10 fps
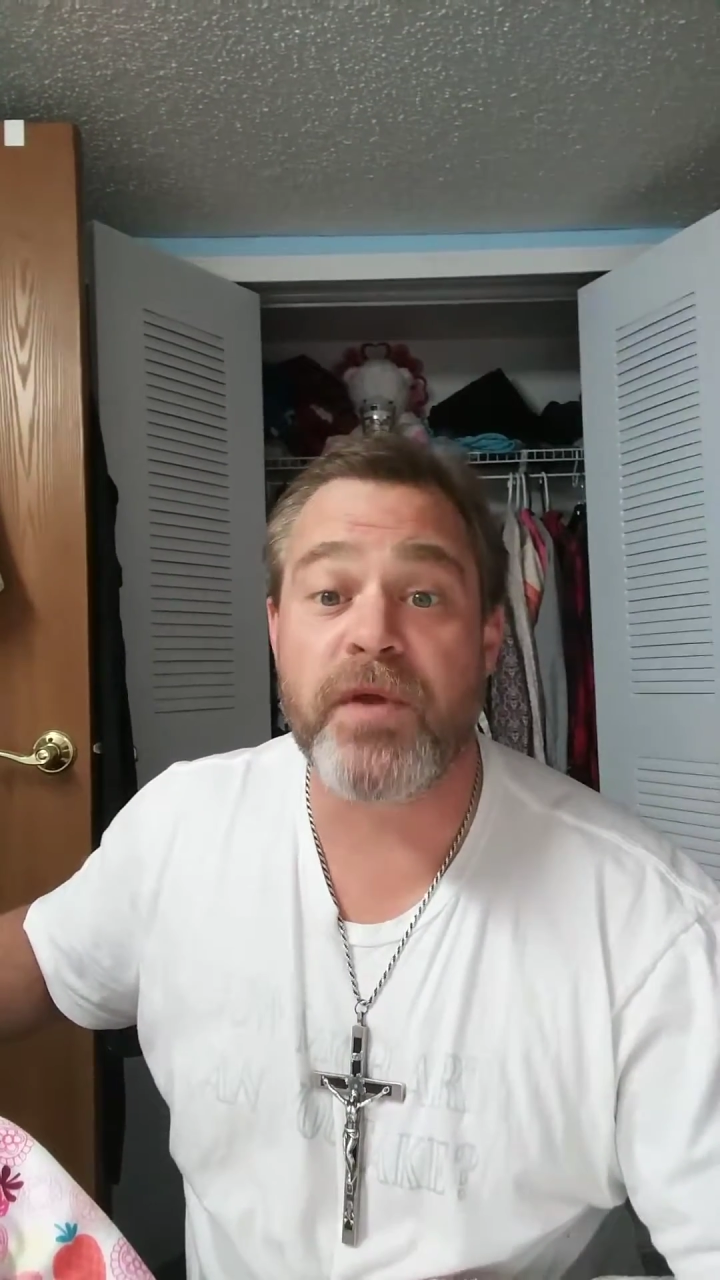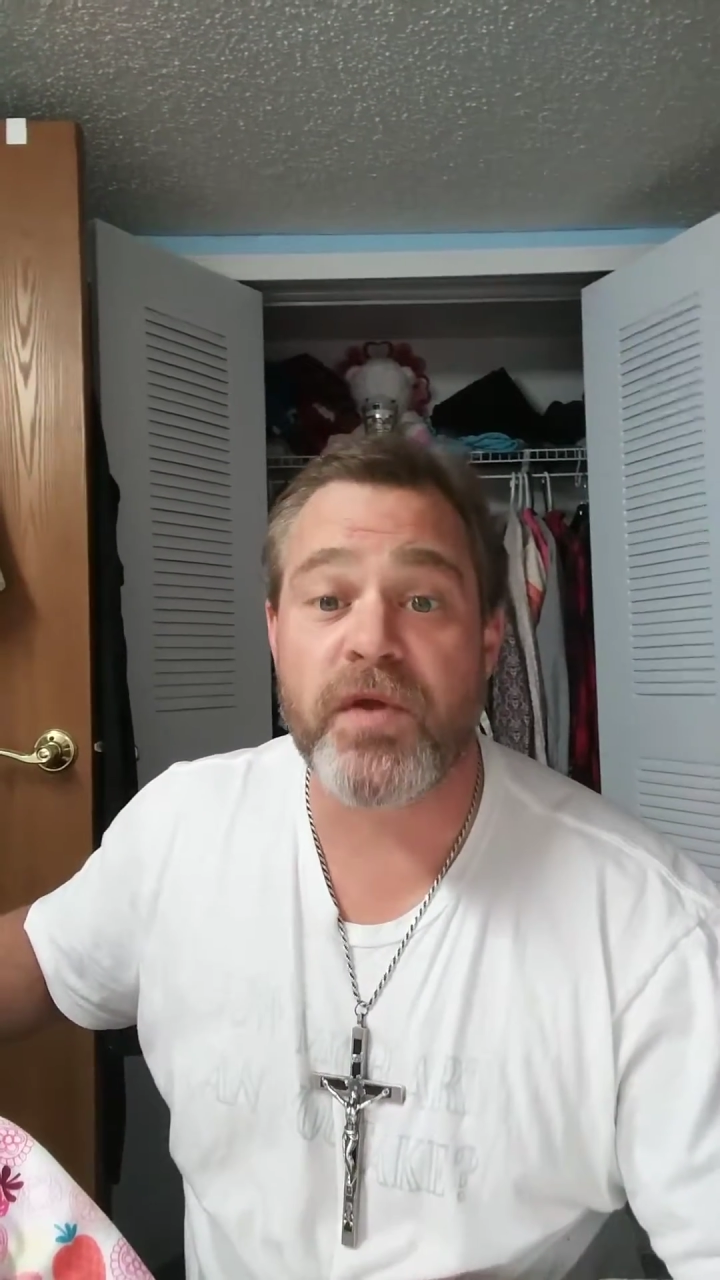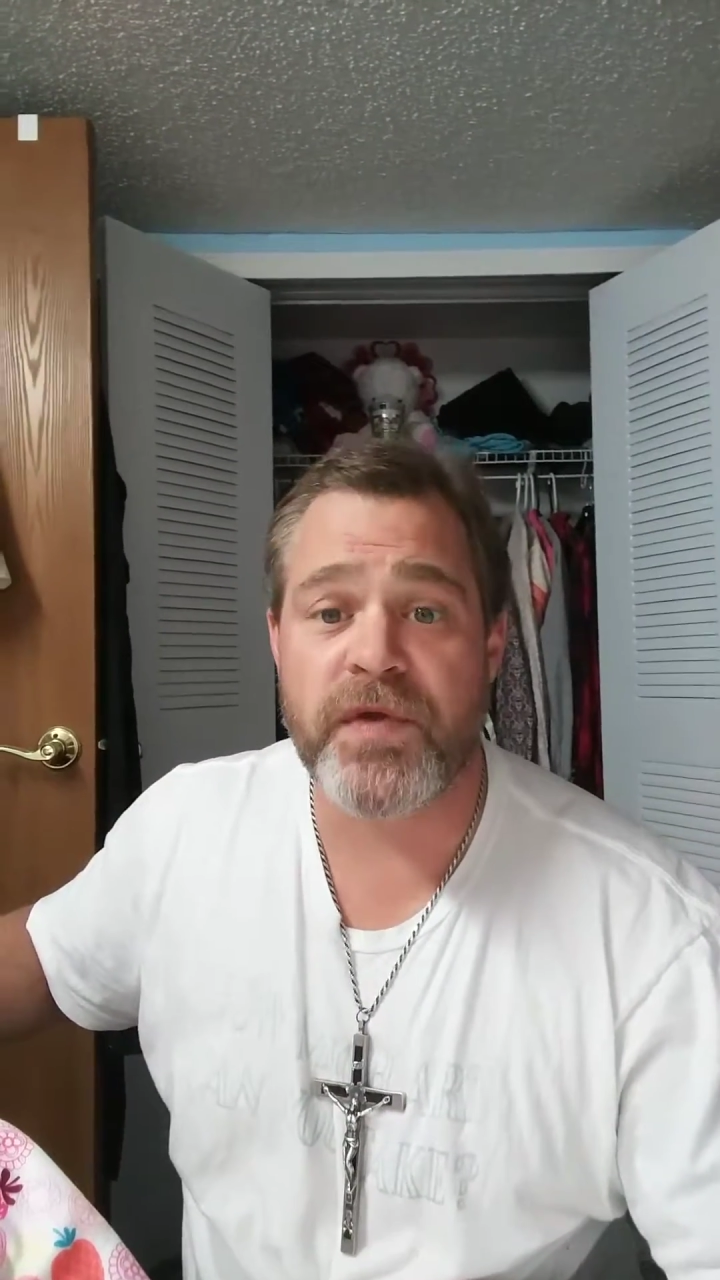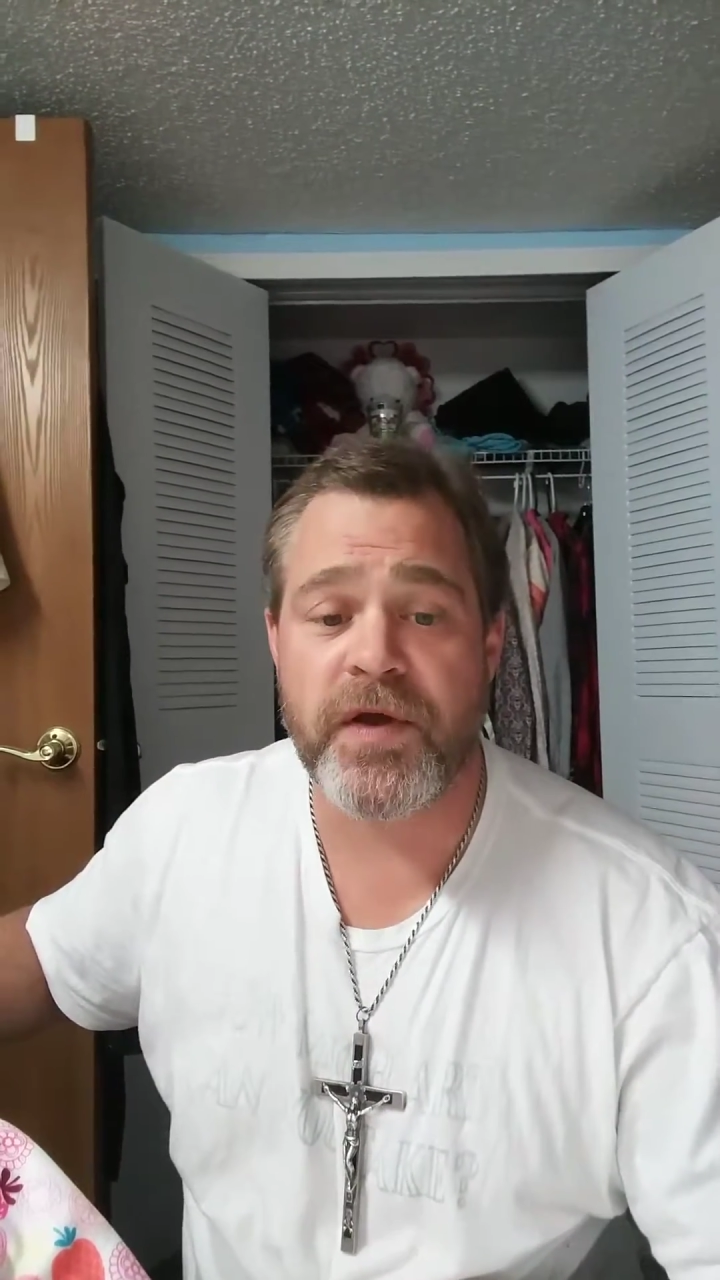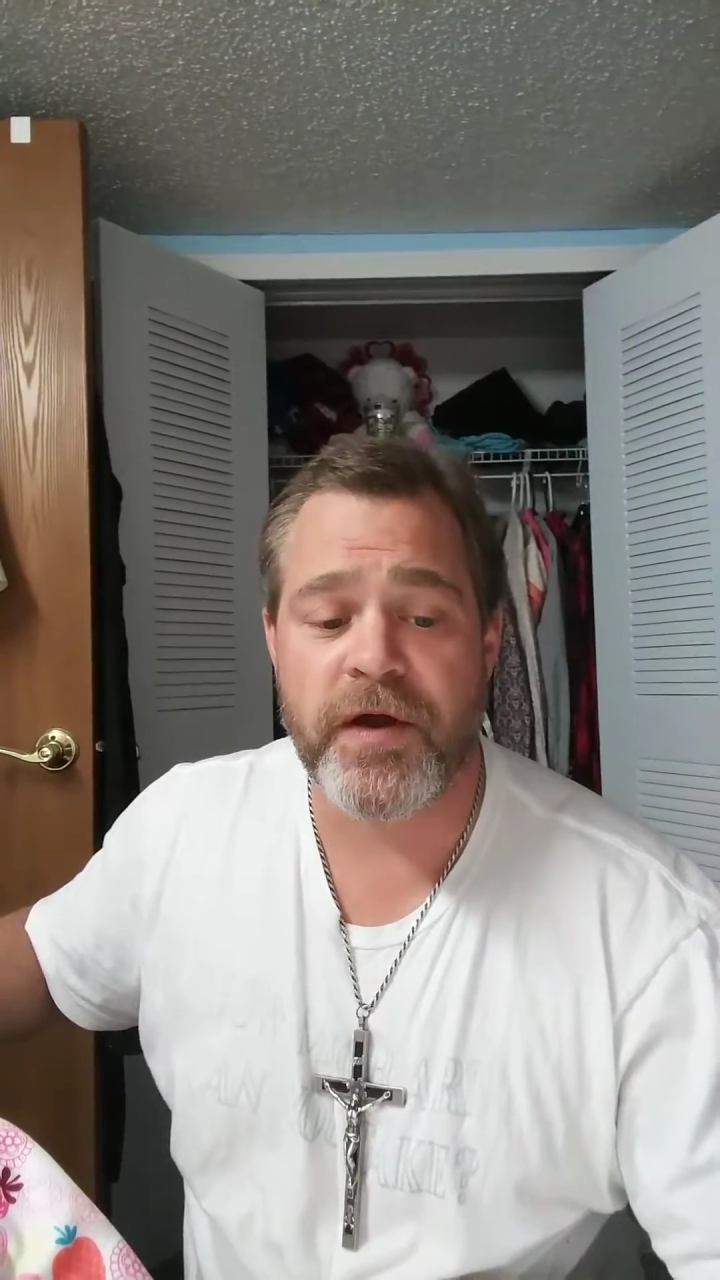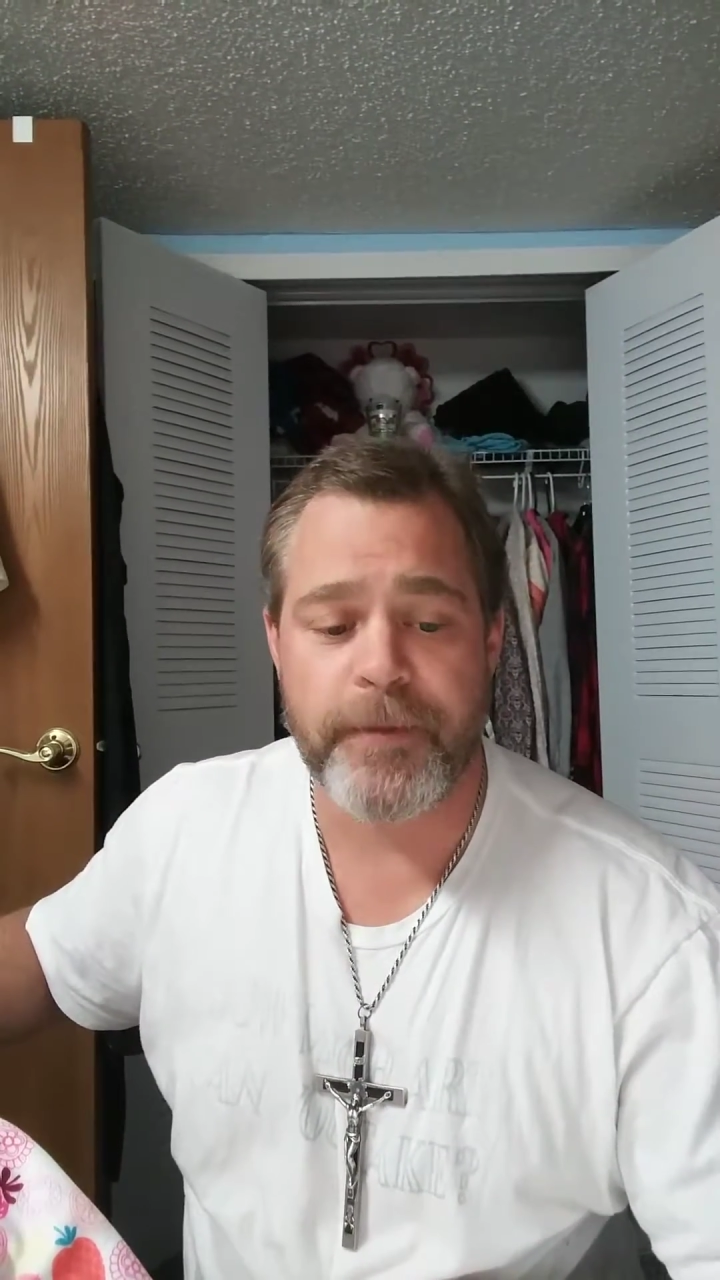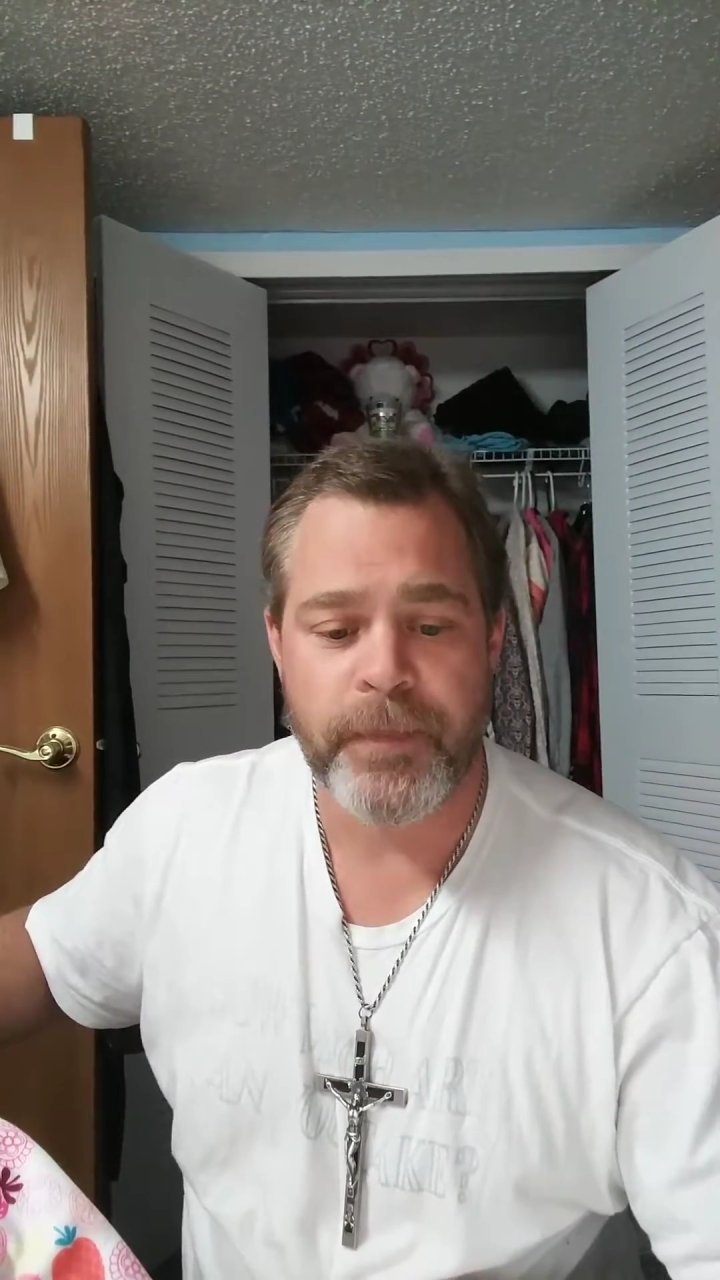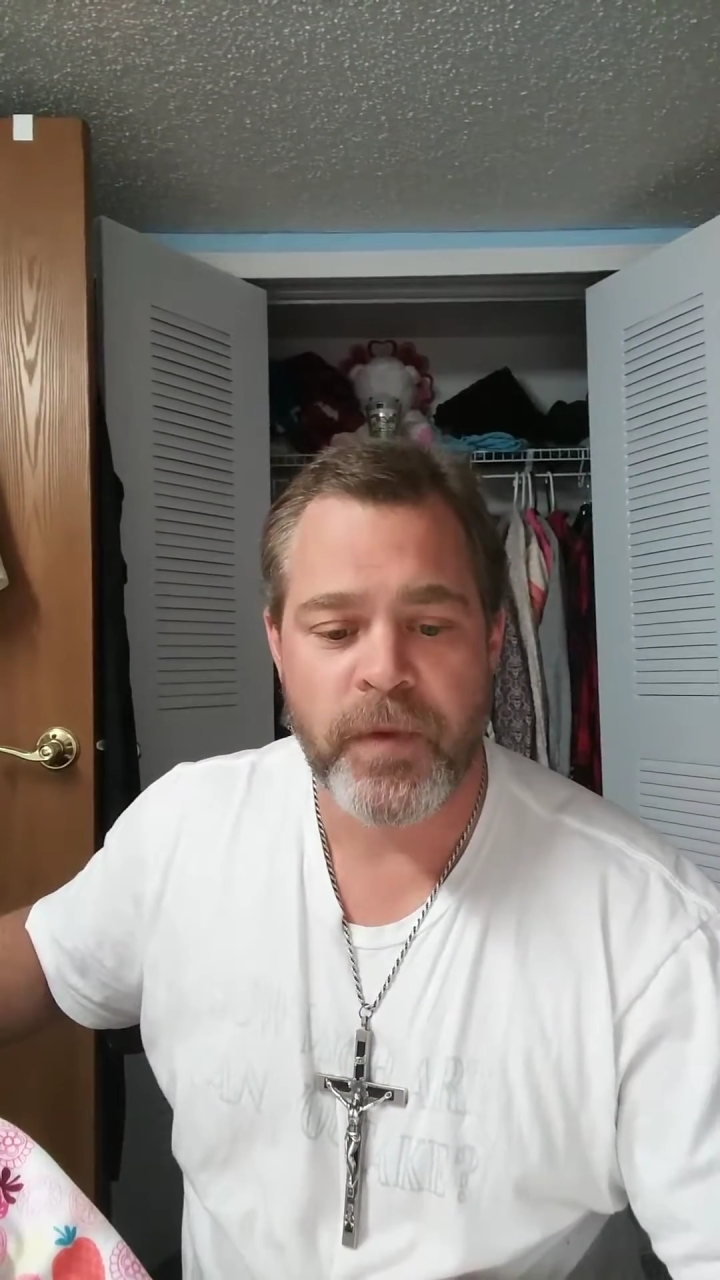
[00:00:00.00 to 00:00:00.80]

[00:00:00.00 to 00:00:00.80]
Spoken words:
military?